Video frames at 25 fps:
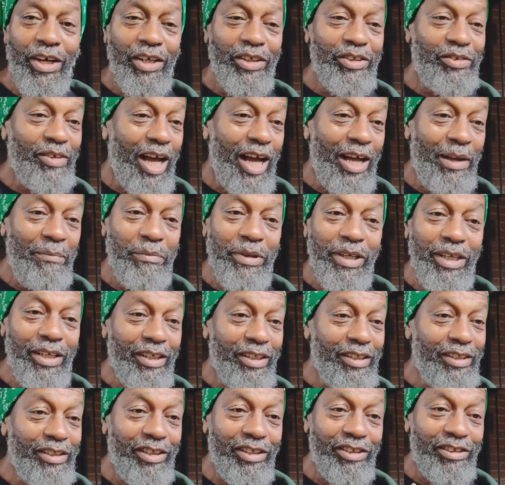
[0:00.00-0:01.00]
So I
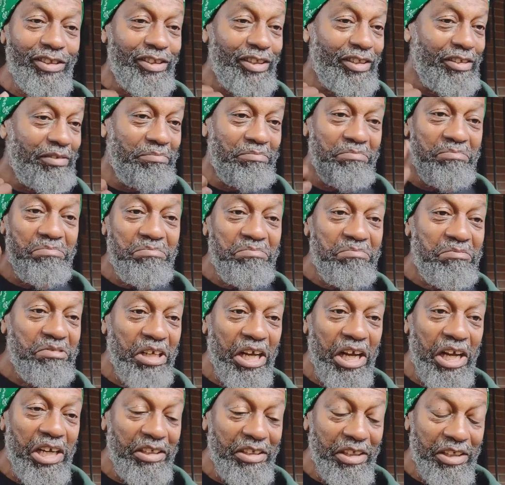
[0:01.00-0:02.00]
immediately just just
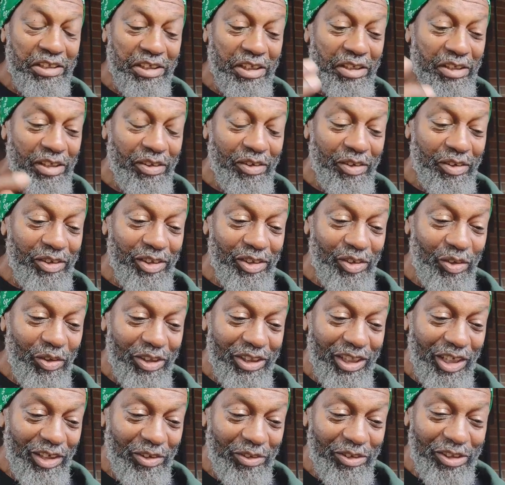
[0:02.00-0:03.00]
changed. I said, look, as long
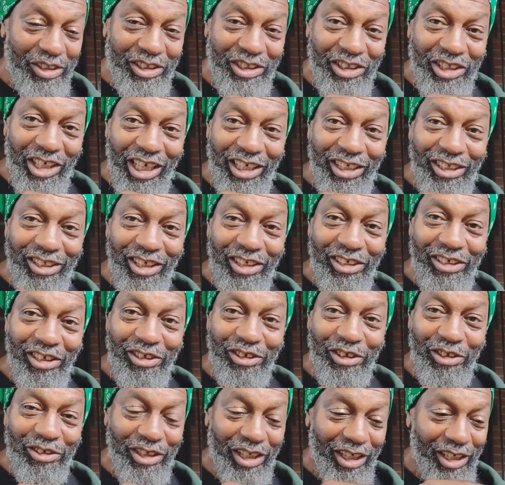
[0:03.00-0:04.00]
as I don't change the
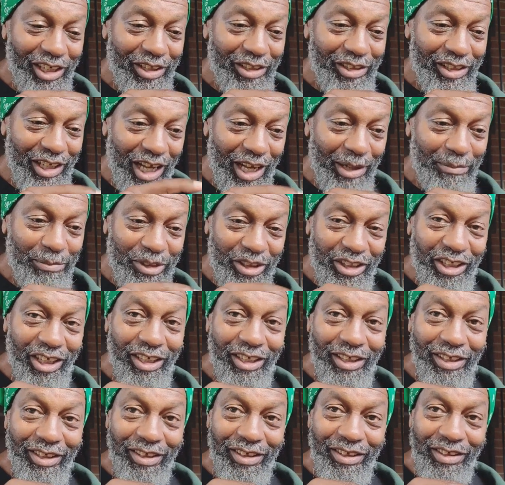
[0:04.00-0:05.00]
initials, like it's
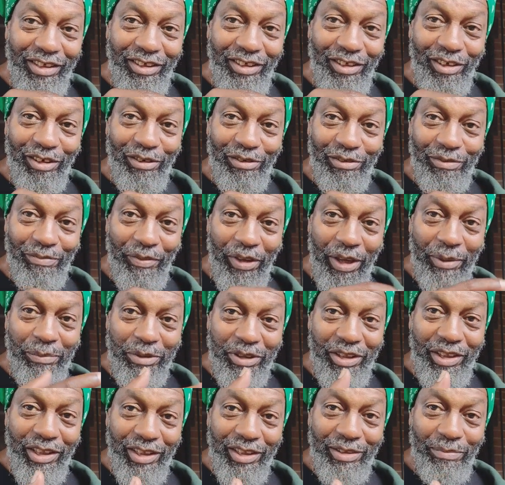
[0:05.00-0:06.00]
MC, you know,
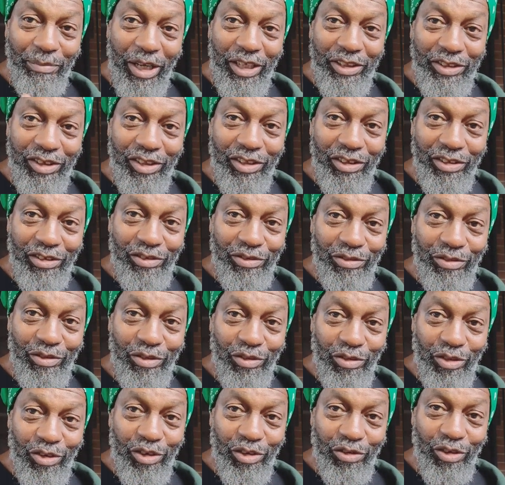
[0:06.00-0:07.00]
MC is master con-
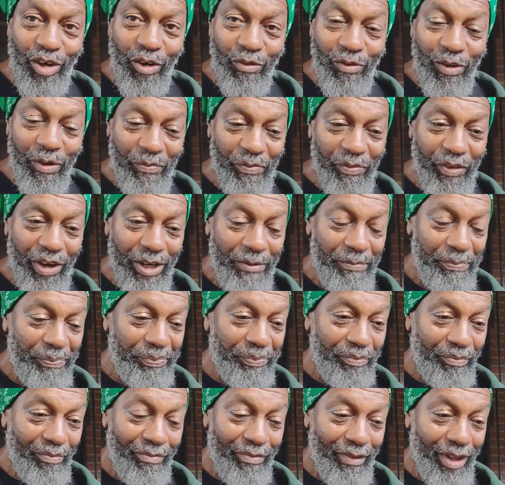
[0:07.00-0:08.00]
control room, right?
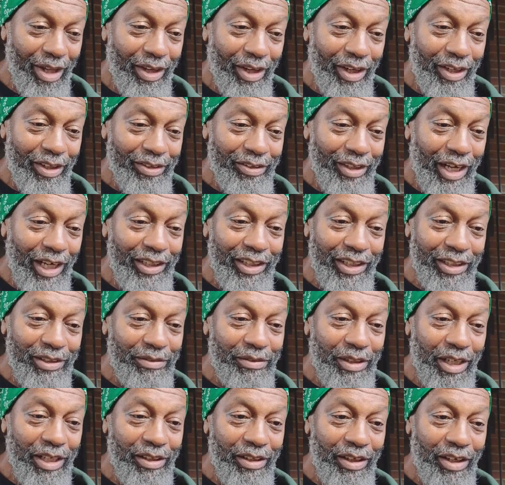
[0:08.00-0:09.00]
So I
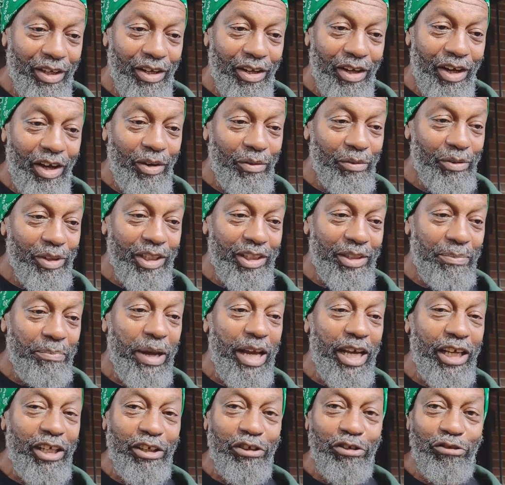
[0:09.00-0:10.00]
just say, oh, it's
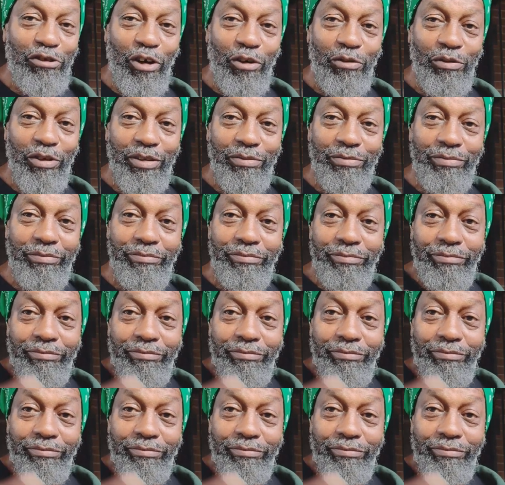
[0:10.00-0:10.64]
main control room.